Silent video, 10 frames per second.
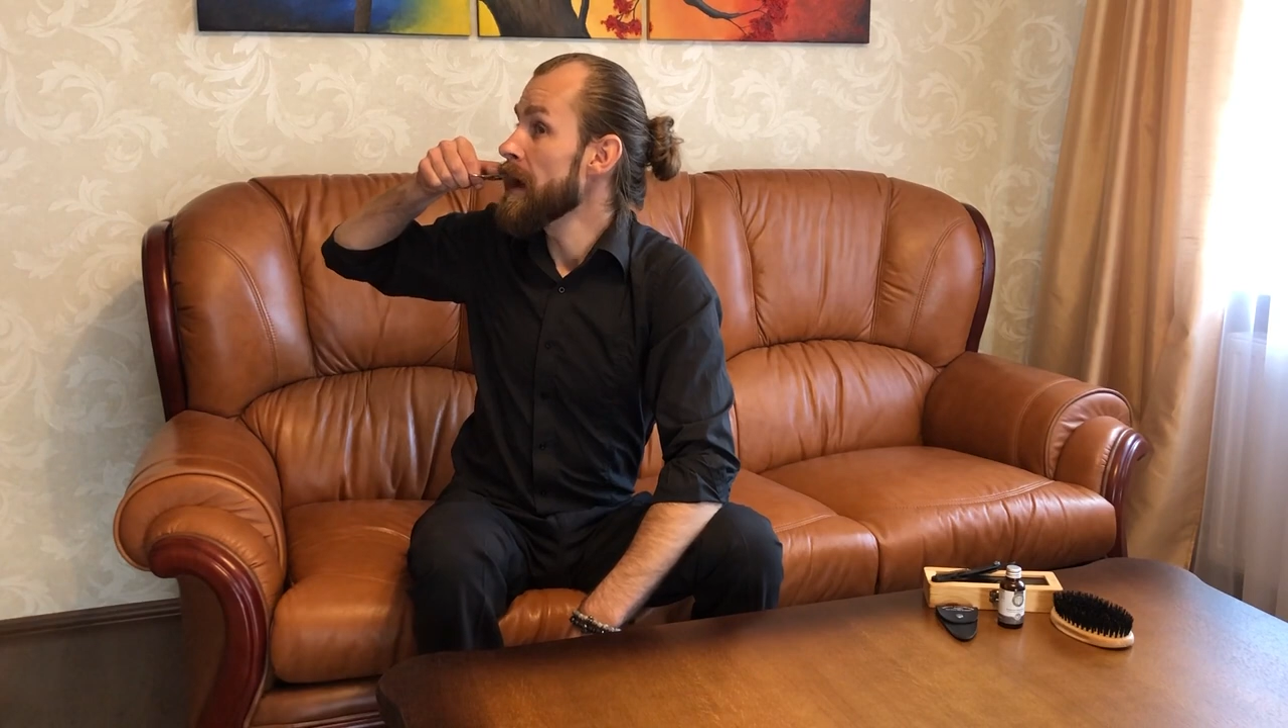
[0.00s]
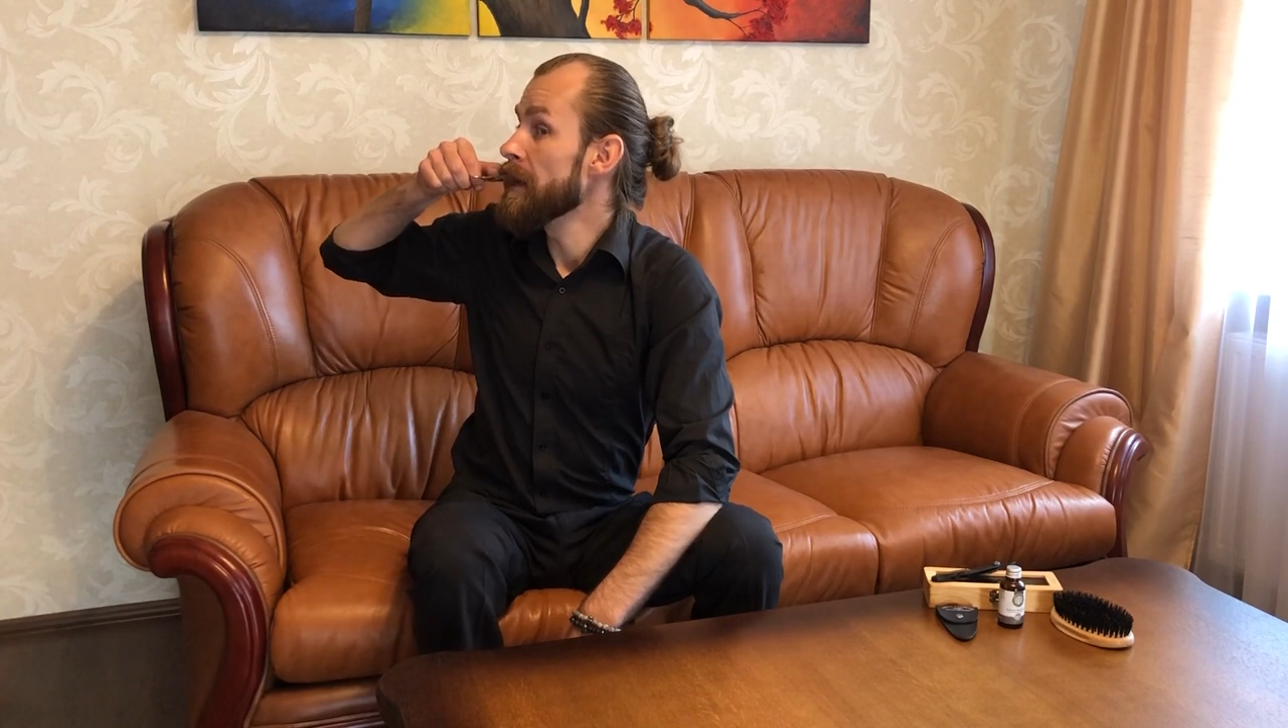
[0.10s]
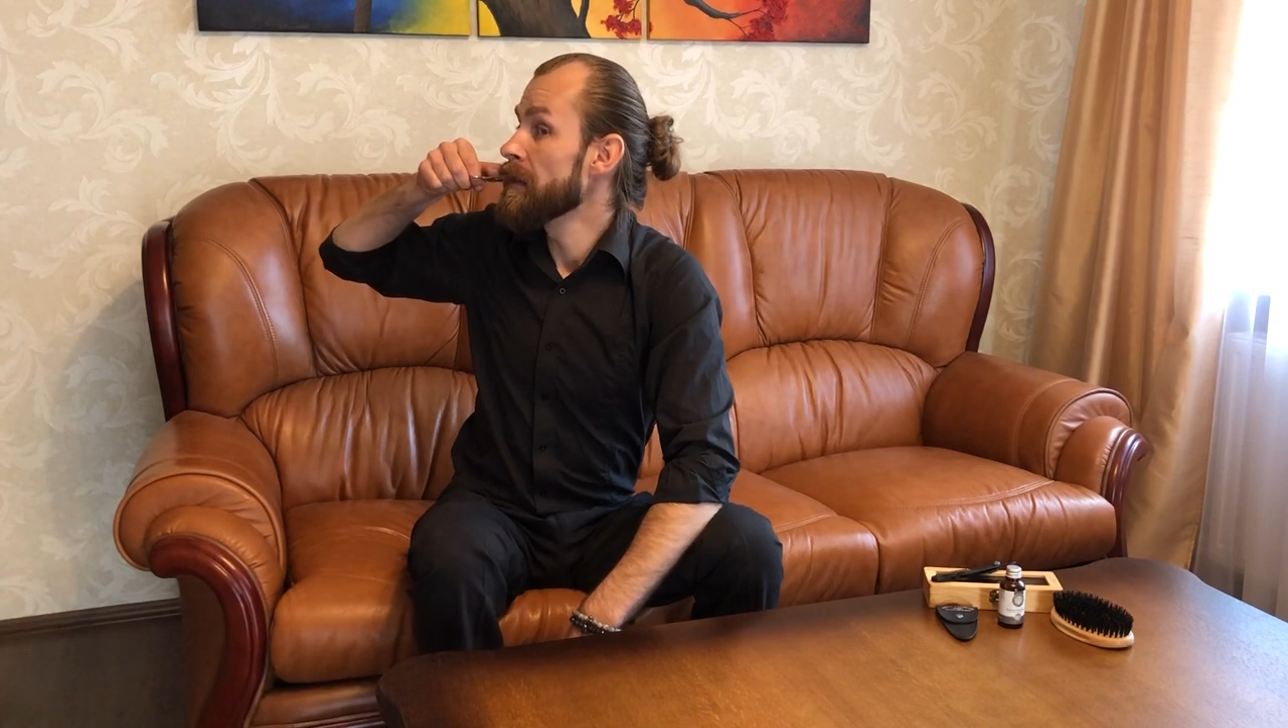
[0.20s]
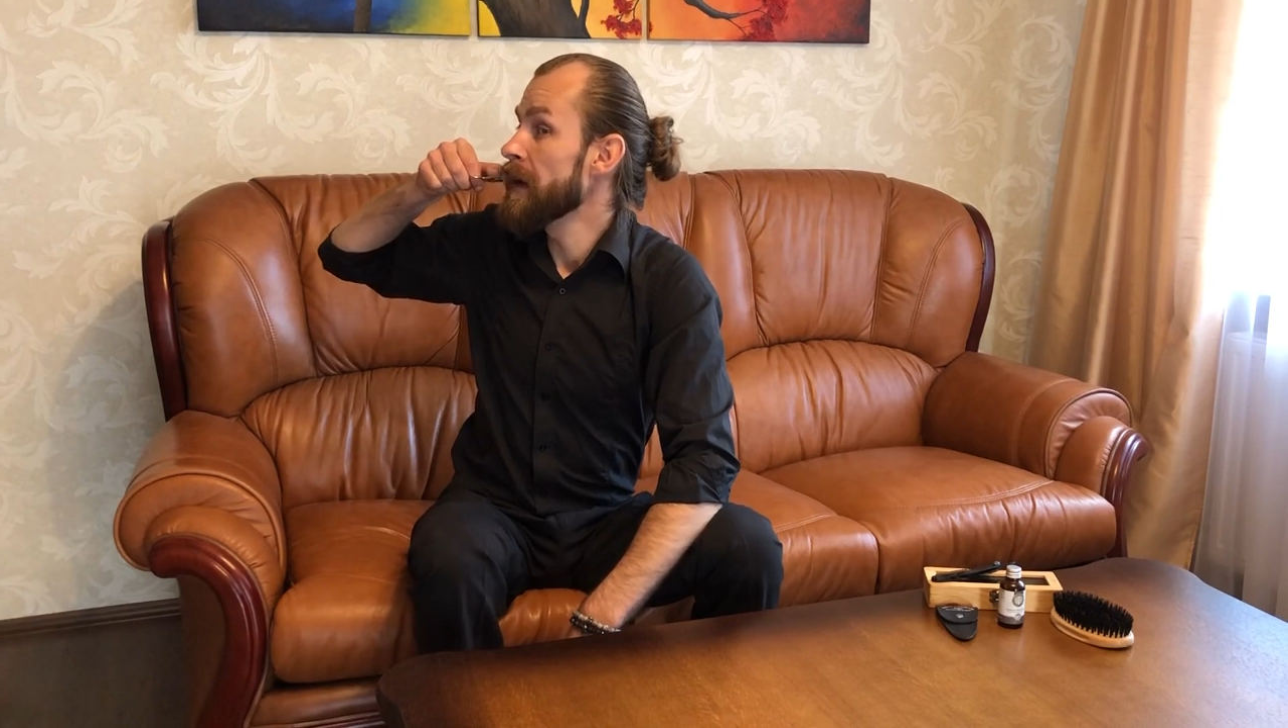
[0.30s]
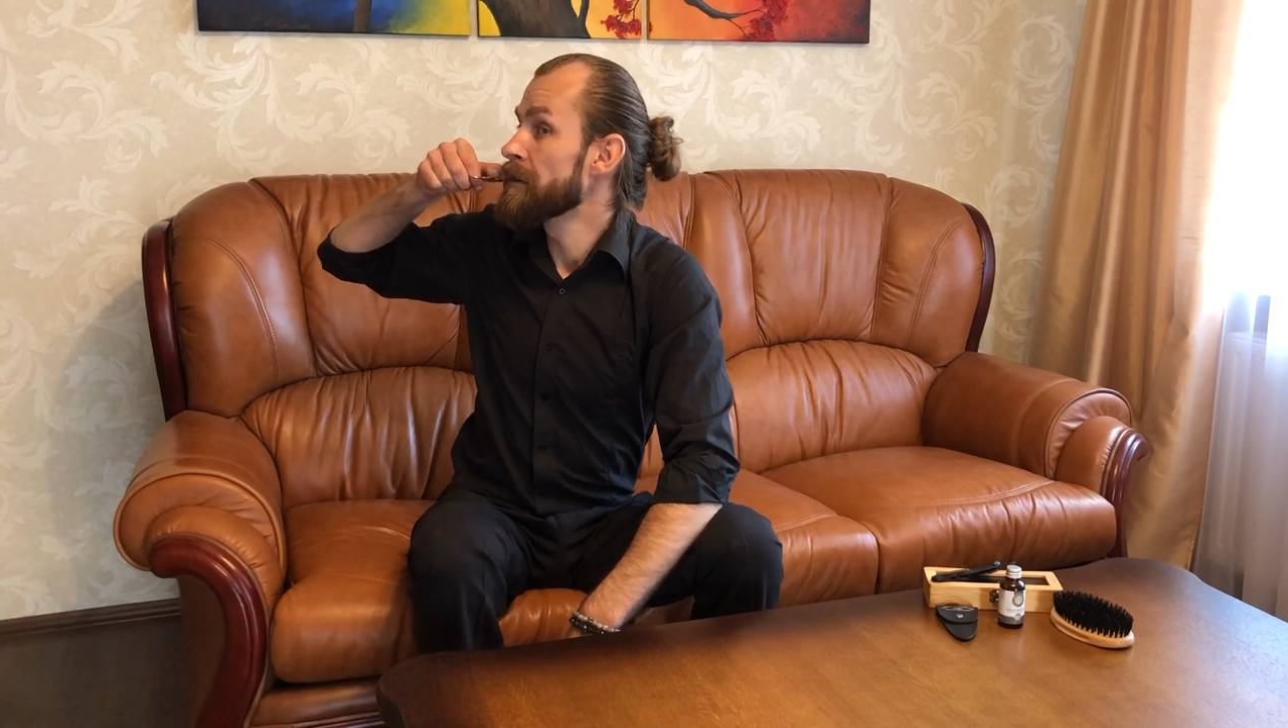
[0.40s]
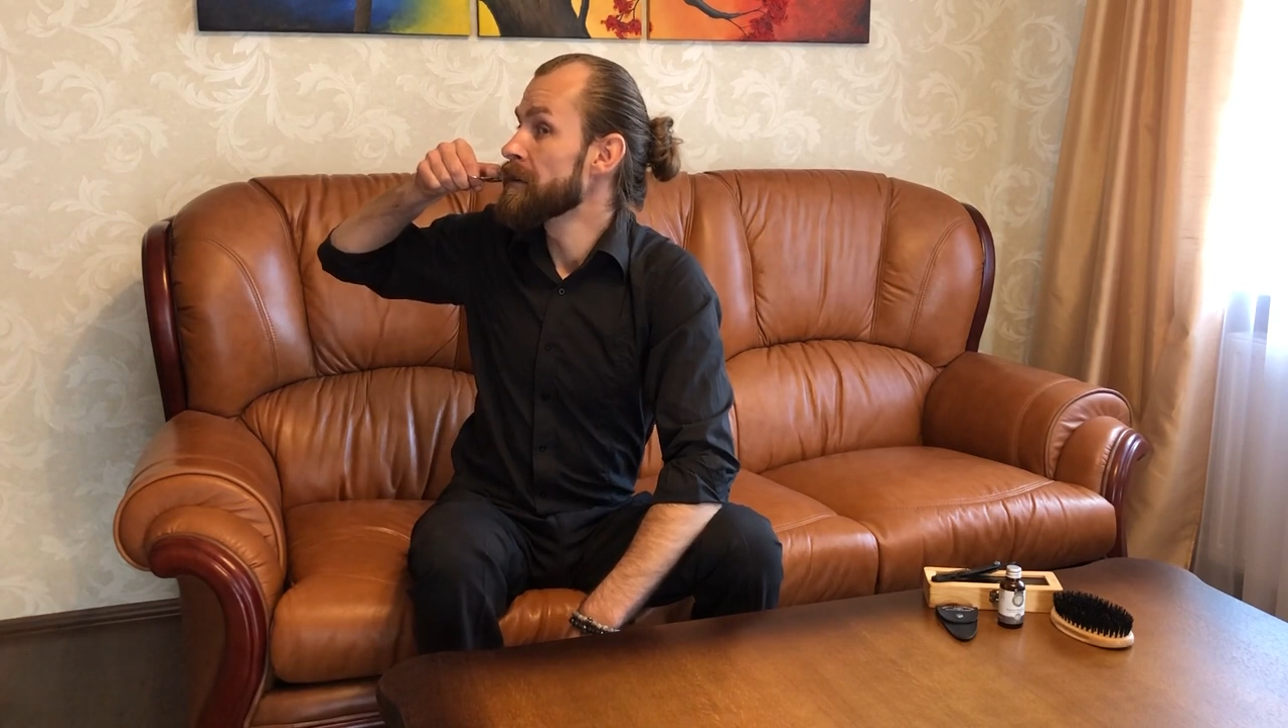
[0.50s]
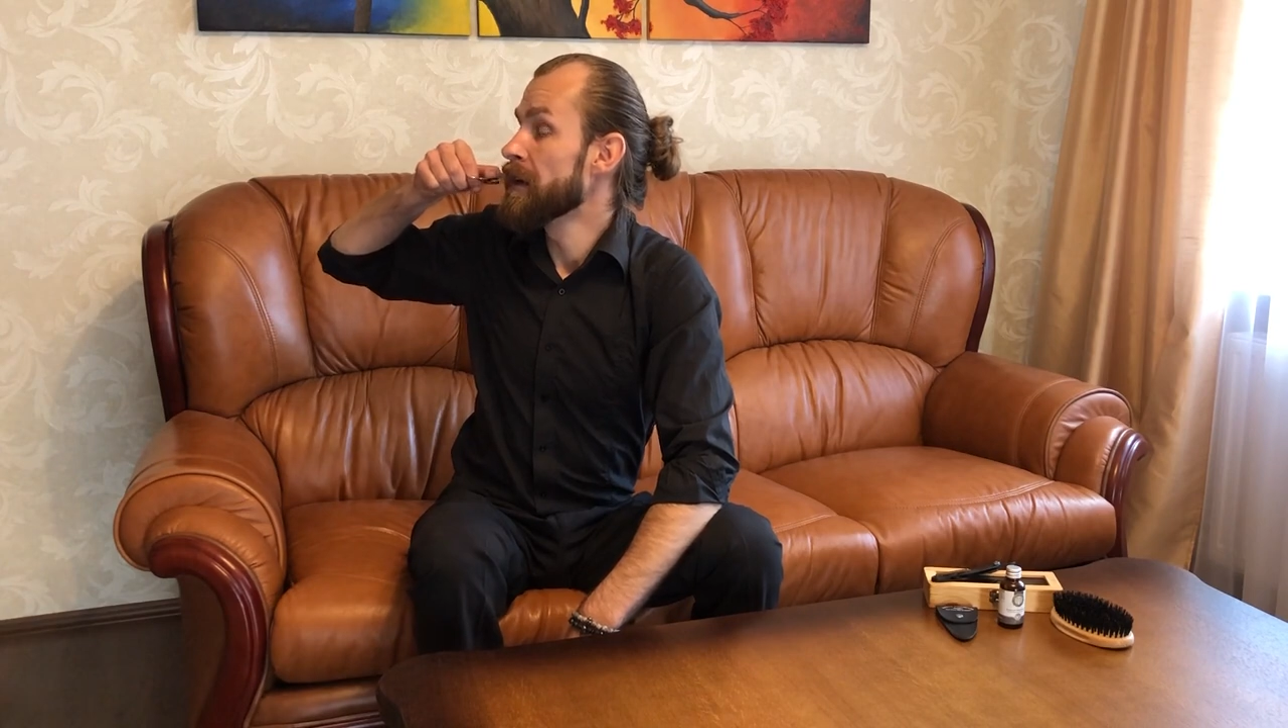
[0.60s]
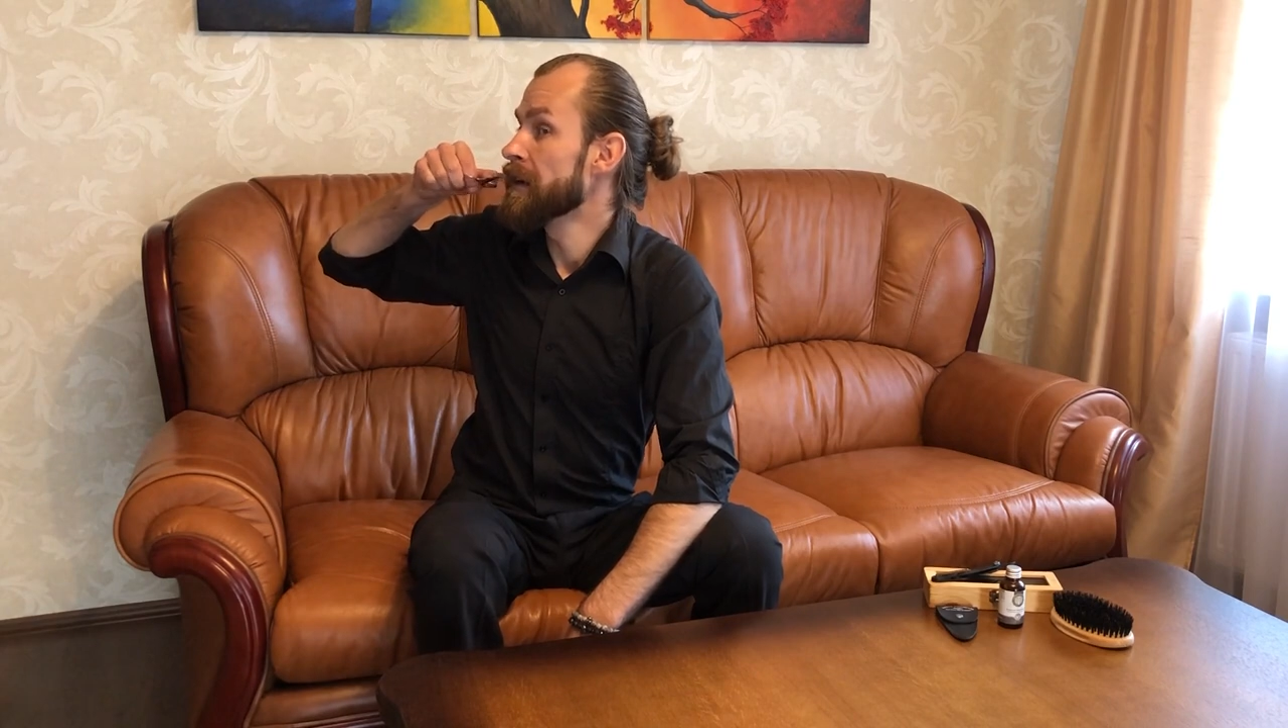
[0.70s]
and later